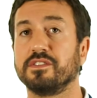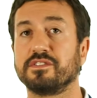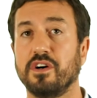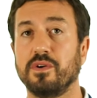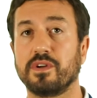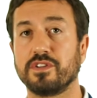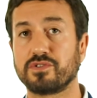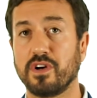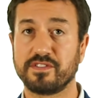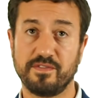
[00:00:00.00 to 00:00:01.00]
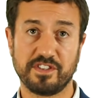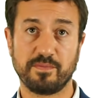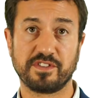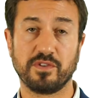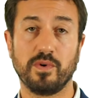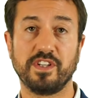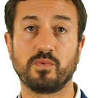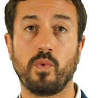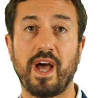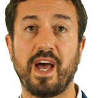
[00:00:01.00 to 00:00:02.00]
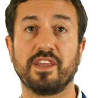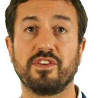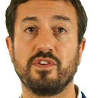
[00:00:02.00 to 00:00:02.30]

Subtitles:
So constructive dismissal is where